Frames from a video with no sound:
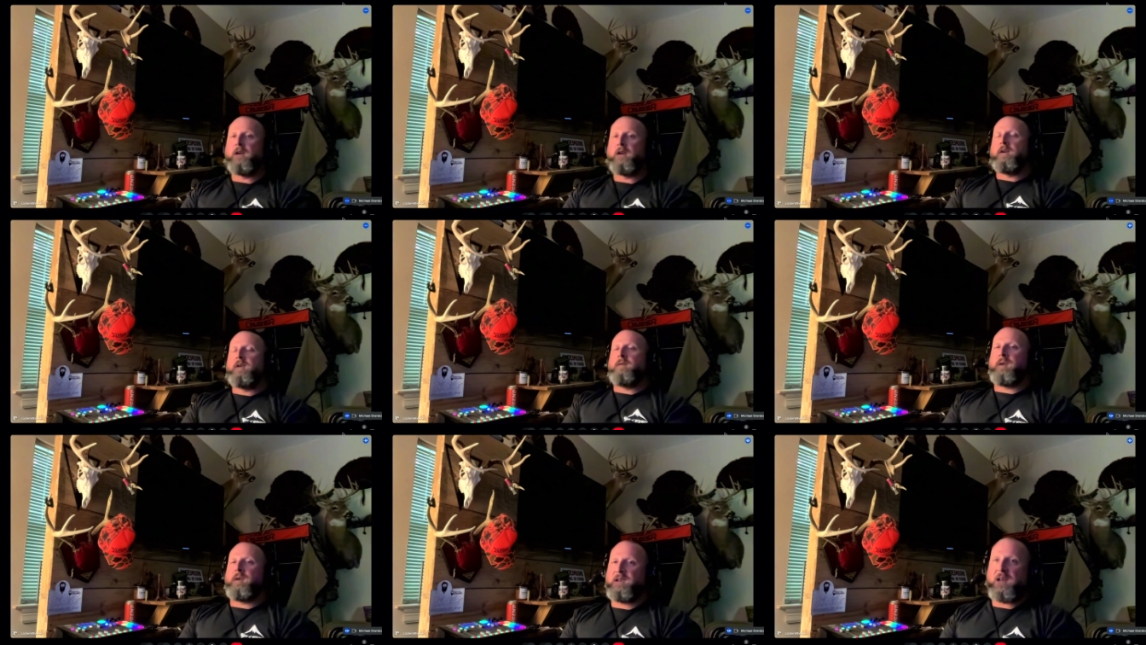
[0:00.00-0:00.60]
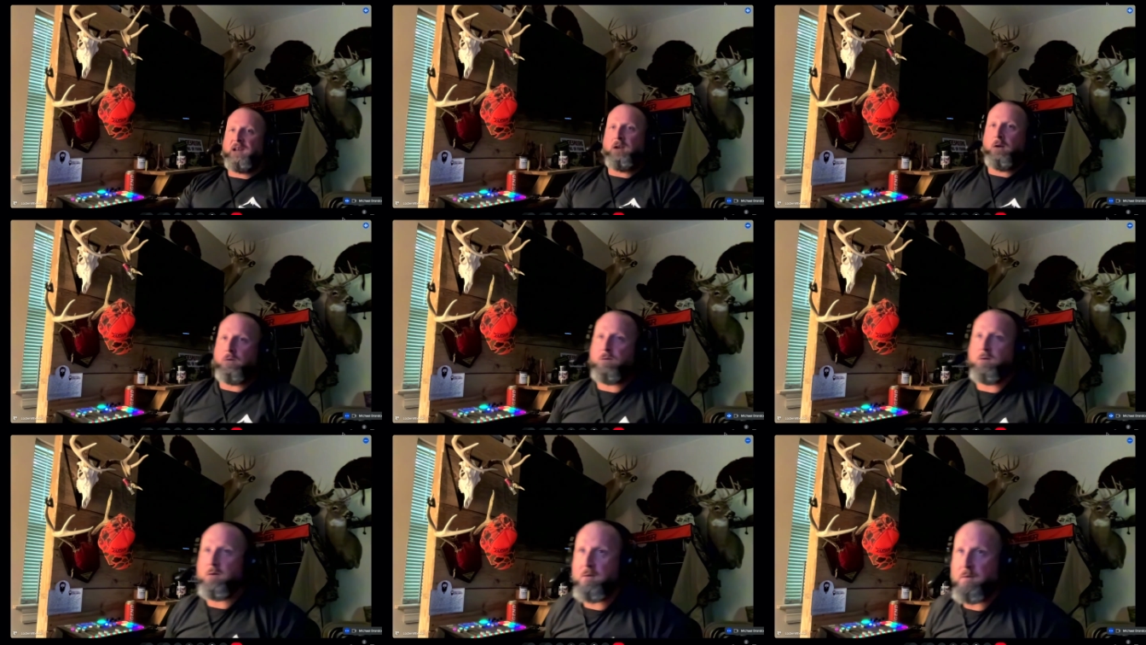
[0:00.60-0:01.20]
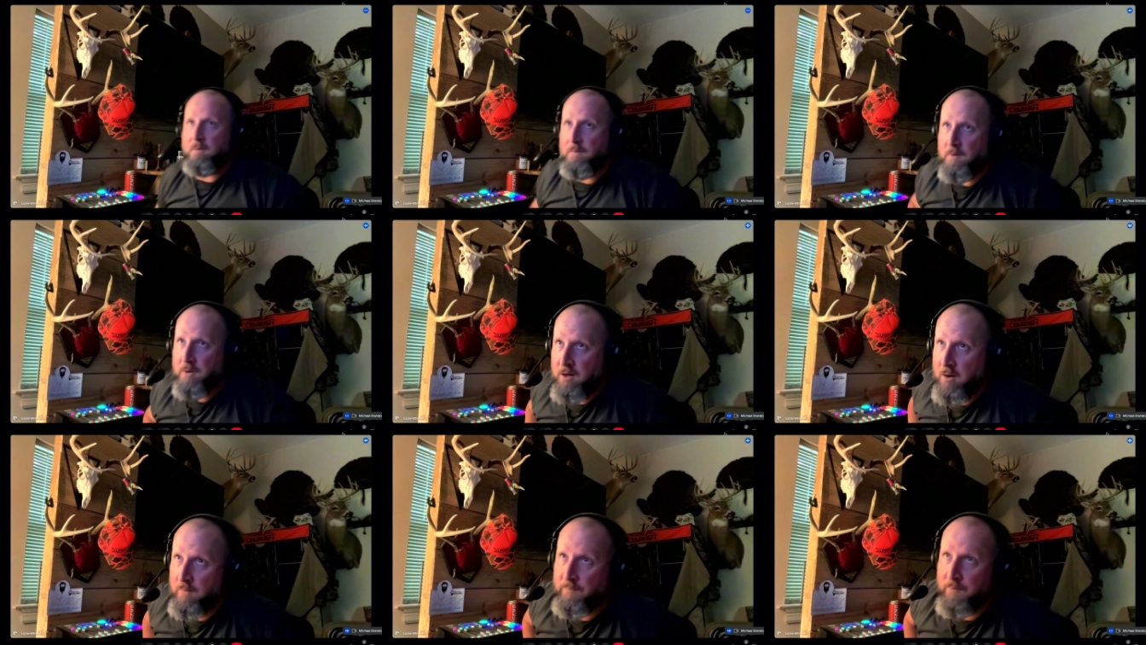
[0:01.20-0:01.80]
Because I don't,
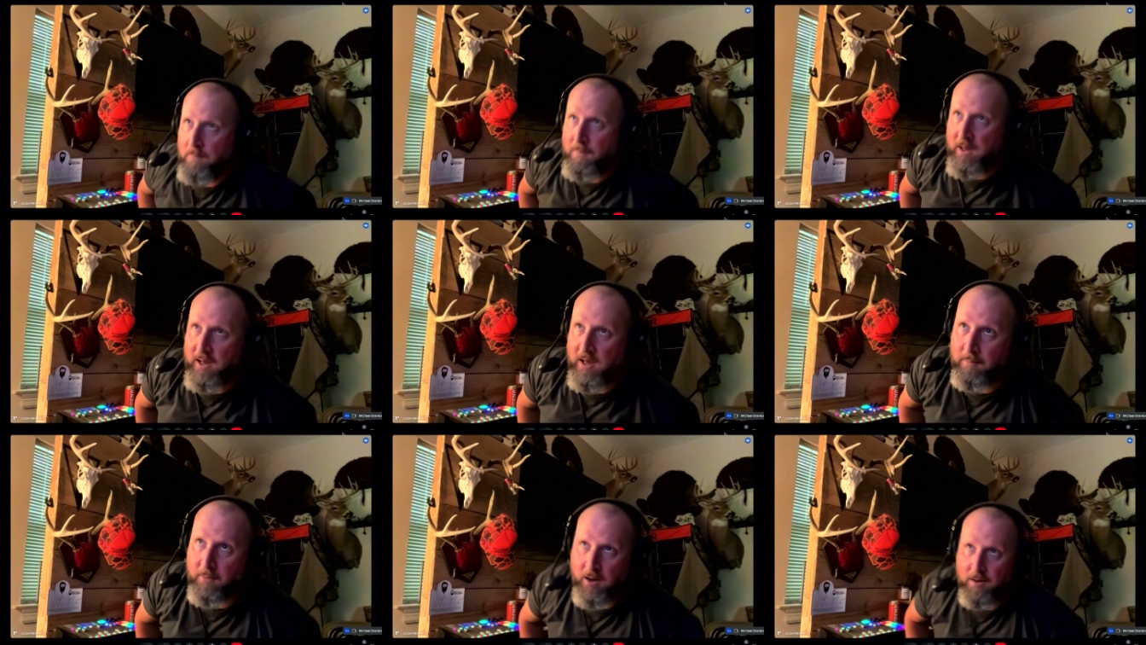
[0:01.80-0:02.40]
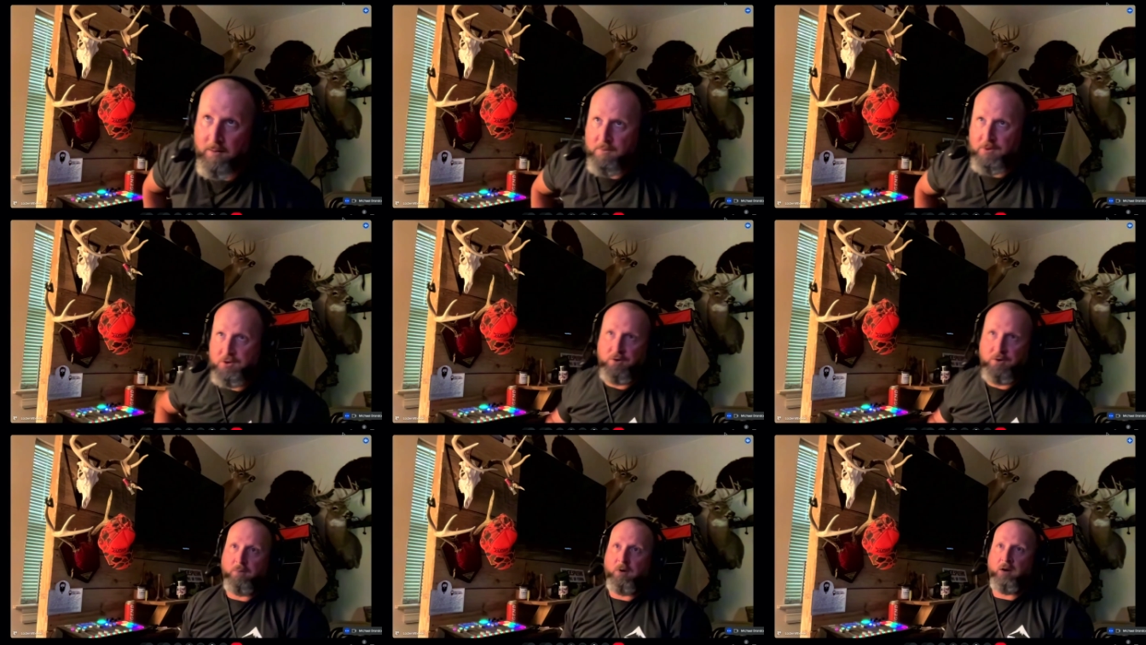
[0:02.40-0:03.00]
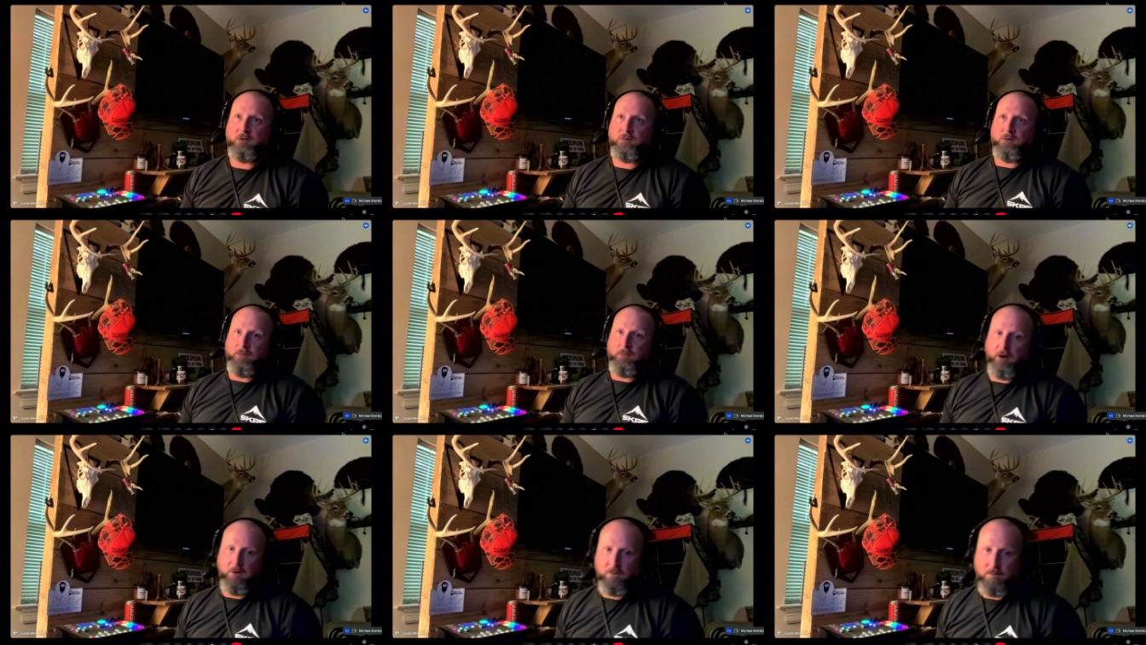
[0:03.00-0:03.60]
for me, I'm hunting mature bucks with a
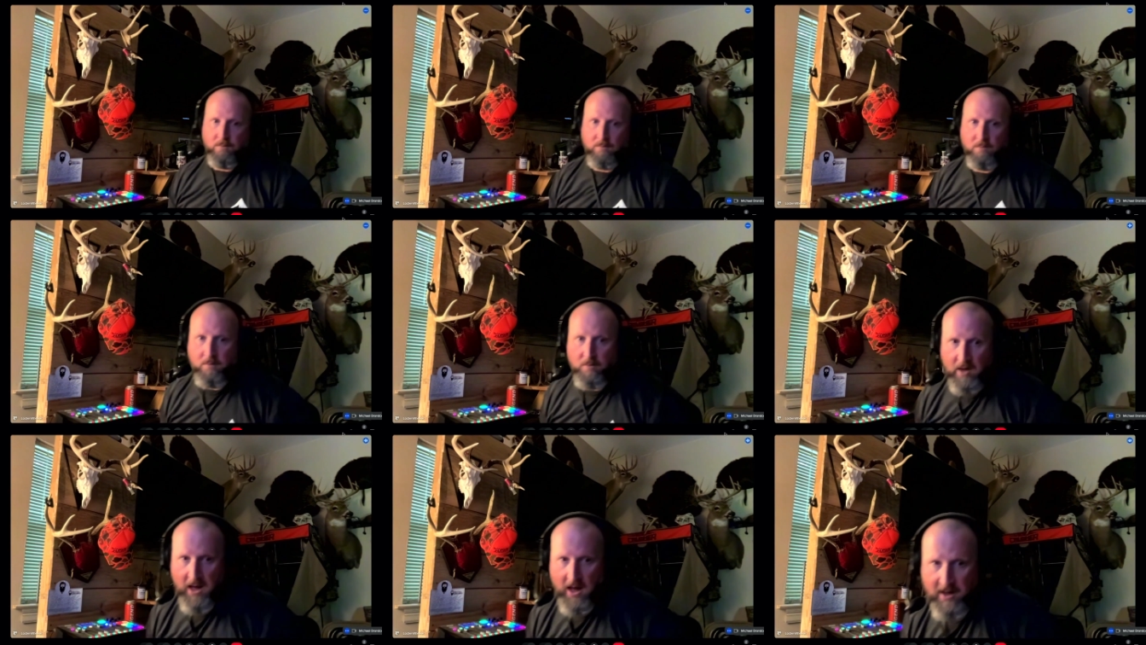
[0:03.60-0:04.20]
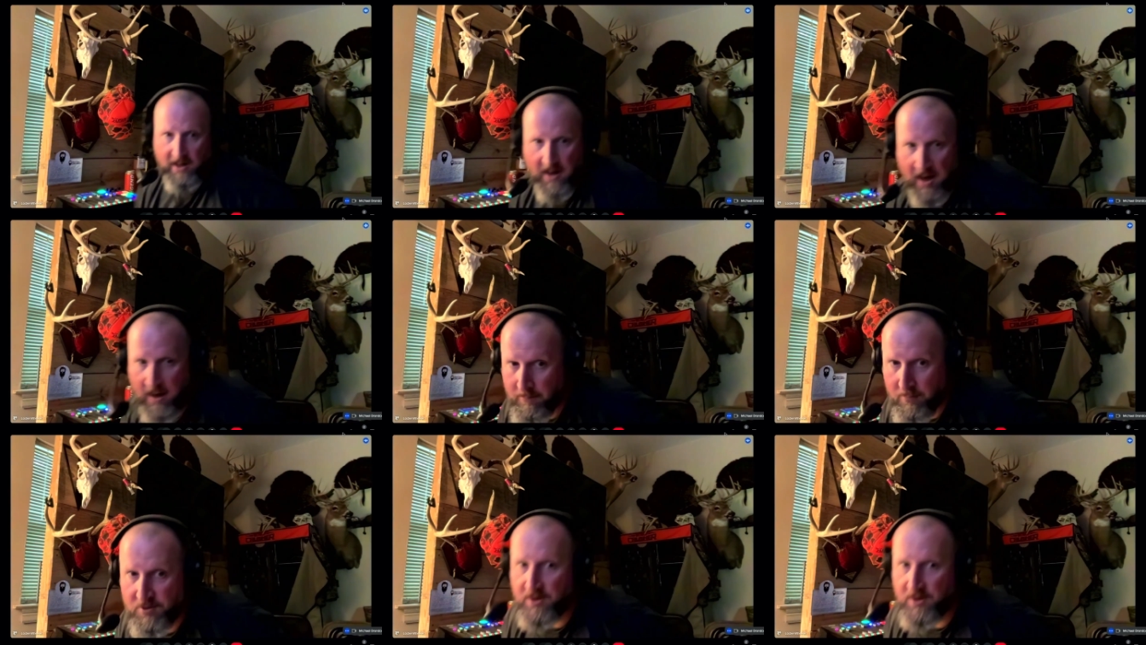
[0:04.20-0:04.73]
bow 99%